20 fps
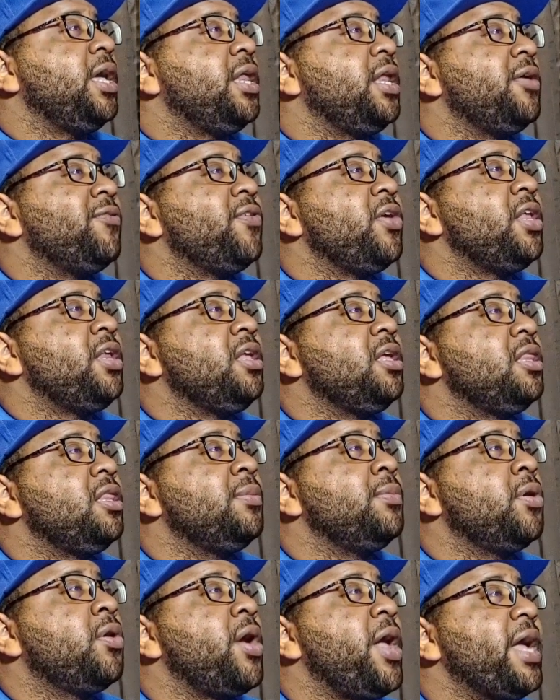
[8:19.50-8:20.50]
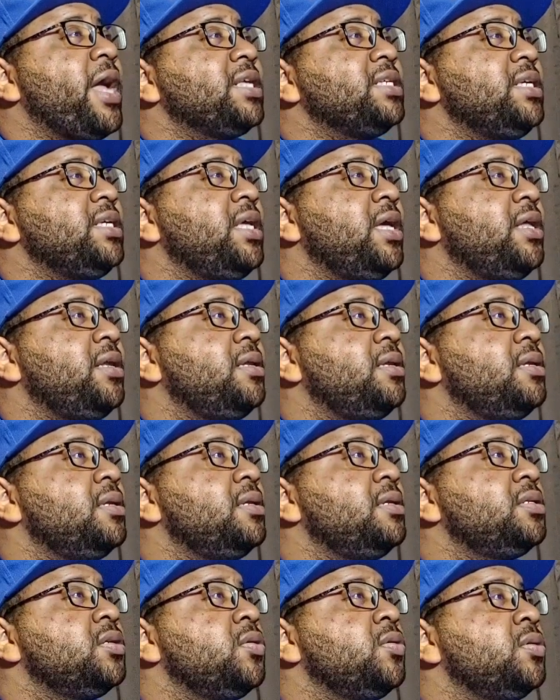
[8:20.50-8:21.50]
and if any of them are actually hidden.
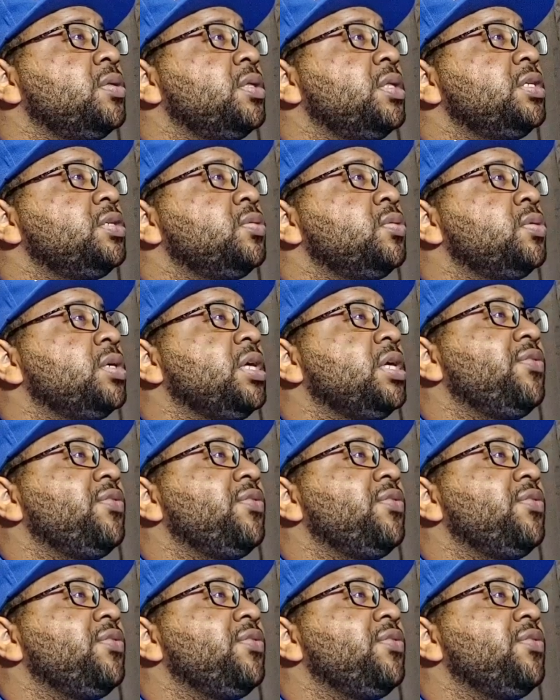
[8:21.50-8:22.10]
So this will